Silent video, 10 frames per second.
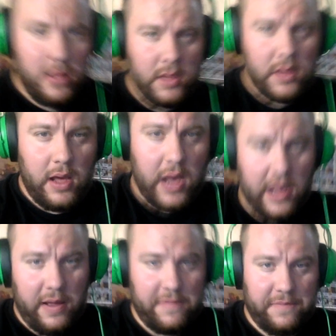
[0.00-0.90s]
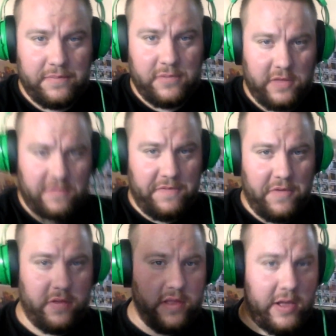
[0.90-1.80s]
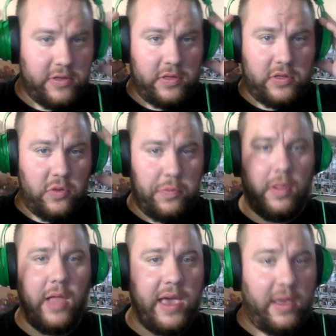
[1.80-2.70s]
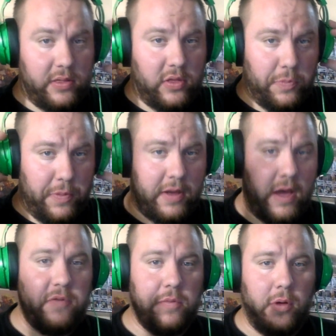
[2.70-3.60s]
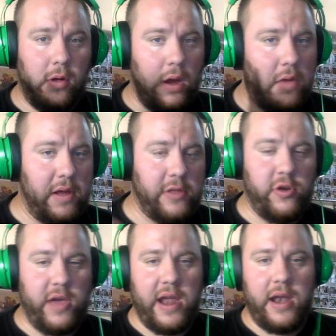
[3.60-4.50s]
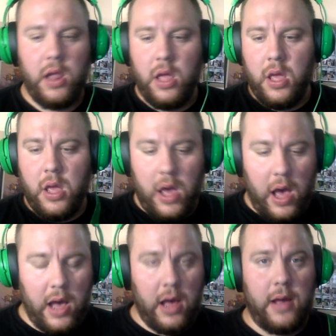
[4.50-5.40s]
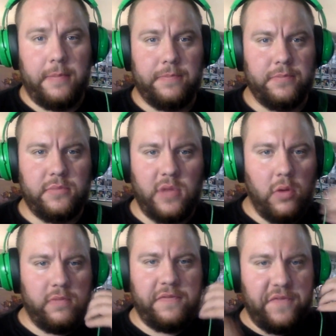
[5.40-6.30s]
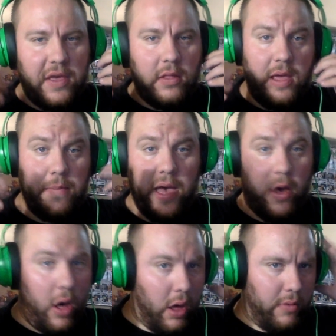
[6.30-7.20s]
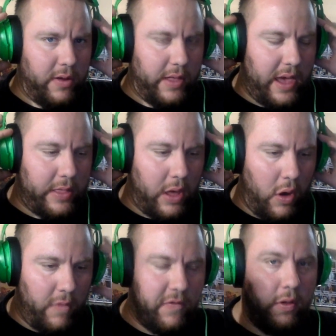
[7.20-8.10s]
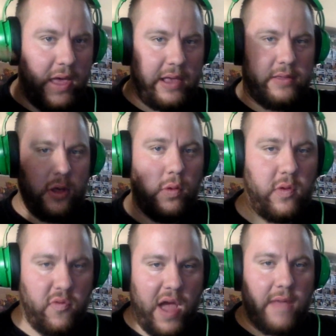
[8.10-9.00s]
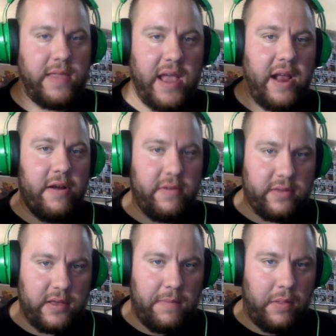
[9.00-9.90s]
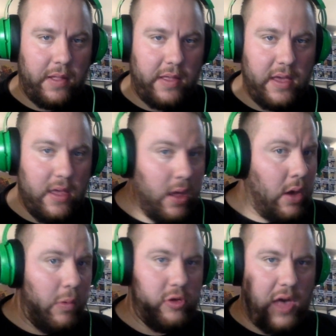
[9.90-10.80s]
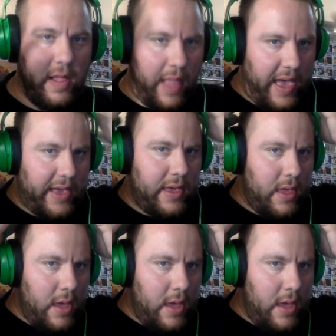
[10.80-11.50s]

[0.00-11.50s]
Uh, just from first touch, just super light, super comfortable around your head. Um, don't feel them at all, really. Uh, the oval, it goes around the ears completely, which I like.